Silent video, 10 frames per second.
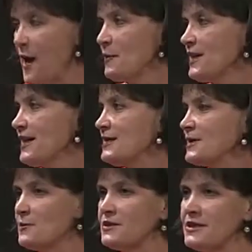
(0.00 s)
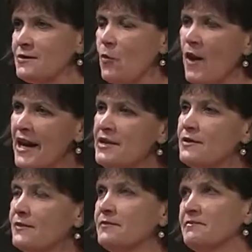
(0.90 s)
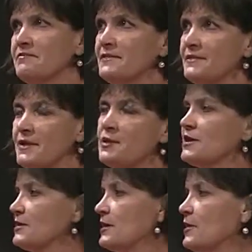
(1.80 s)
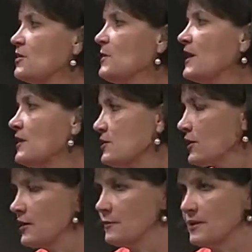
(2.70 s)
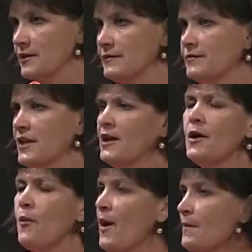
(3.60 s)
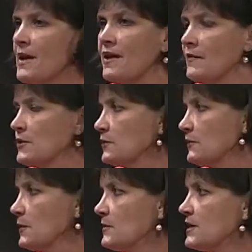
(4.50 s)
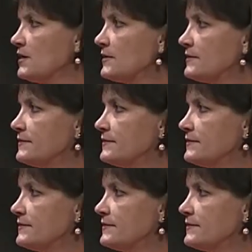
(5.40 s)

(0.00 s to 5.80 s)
Okay, so why? Here's a here's a biggie to start off with. Why make feature films here?